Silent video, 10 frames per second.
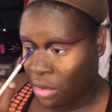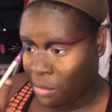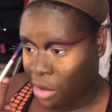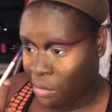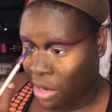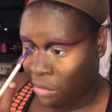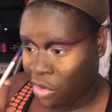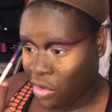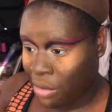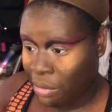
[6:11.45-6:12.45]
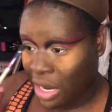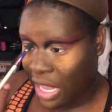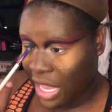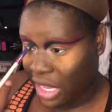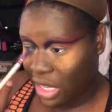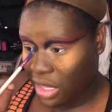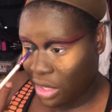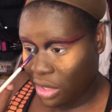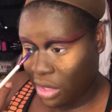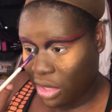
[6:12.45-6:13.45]
but when I'm doing black,
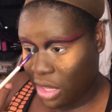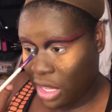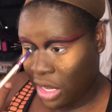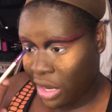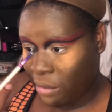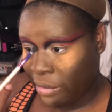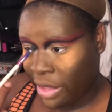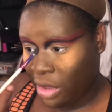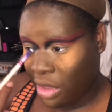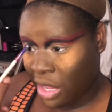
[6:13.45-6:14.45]
I got to bake